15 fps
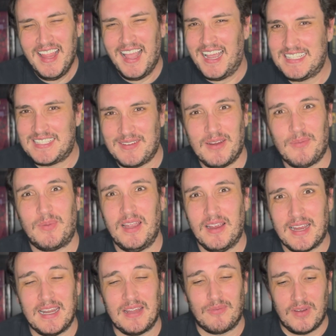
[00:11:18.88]
I swear, we are
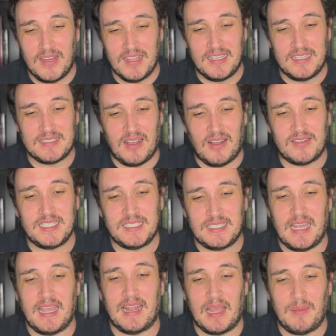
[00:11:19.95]
getting really salty
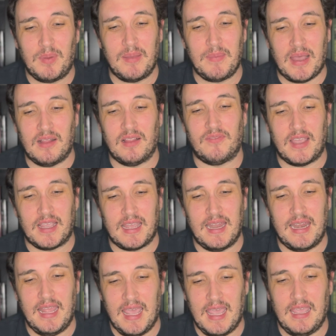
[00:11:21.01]
today, and I blame Elle if I get
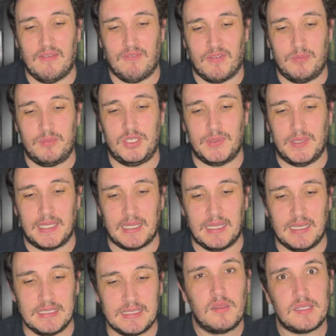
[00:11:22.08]
any hate from doing
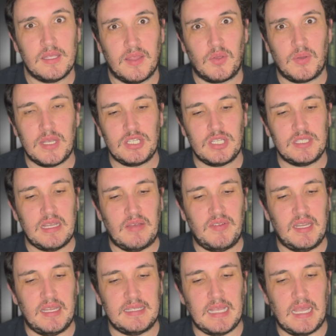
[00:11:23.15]
this. So then question
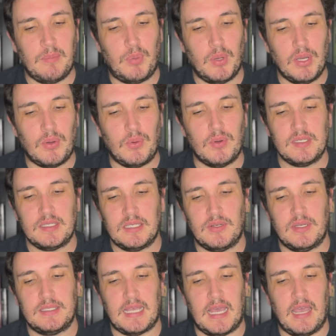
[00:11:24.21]
7 is a book or
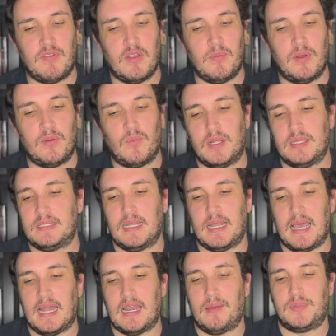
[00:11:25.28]
series everyone wants an
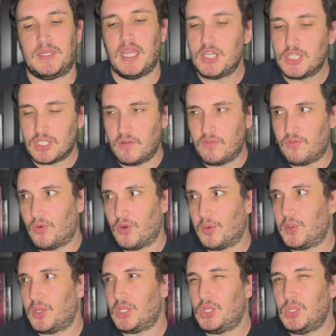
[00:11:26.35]
adaptation for,
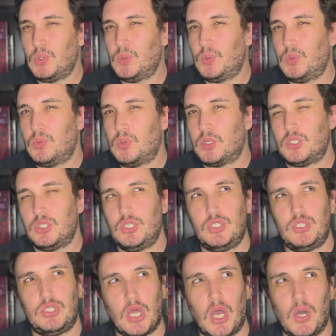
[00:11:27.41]
but you
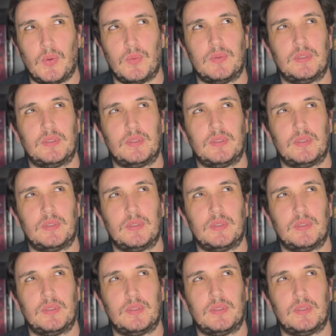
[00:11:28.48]
don't.